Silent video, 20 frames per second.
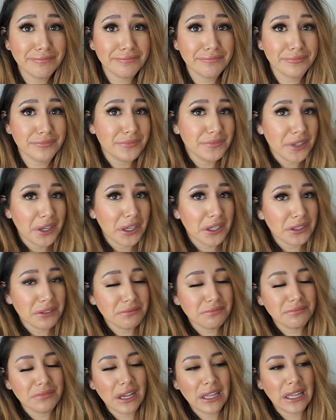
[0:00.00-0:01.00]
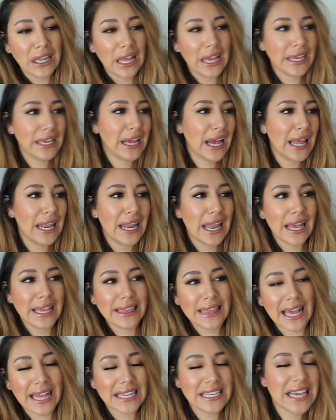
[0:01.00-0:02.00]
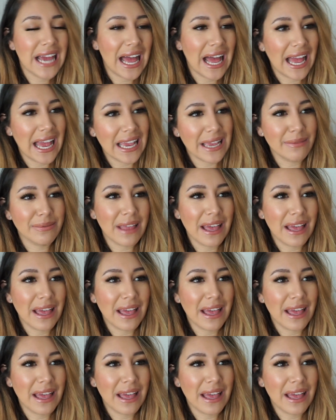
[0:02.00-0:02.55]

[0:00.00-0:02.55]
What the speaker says: Man, I like that time,